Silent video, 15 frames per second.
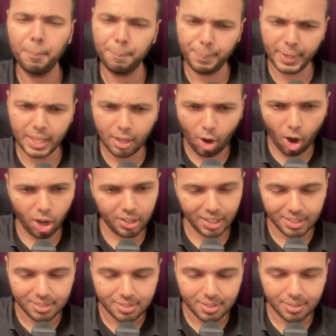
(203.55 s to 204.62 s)
Be
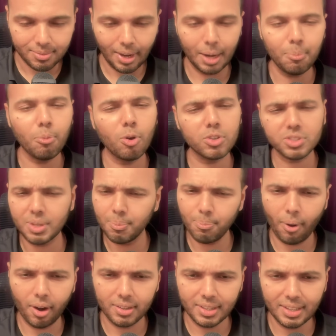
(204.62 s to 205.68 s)
honest and most
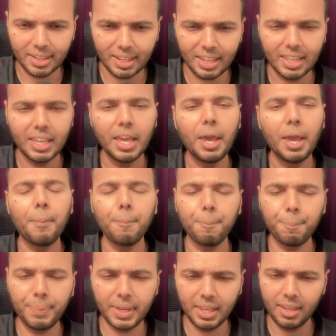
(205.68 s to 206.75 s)
importantly,
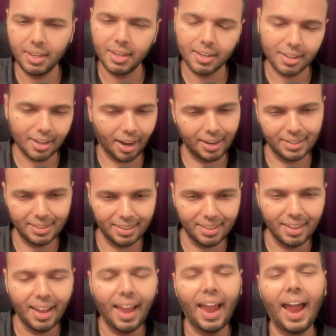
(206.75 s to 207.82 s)
be kind
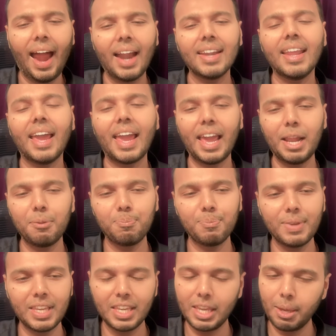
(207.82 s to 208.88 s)
and help
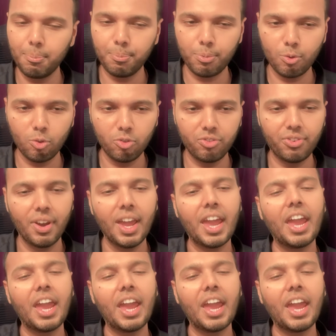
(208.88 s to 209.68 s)
me improve.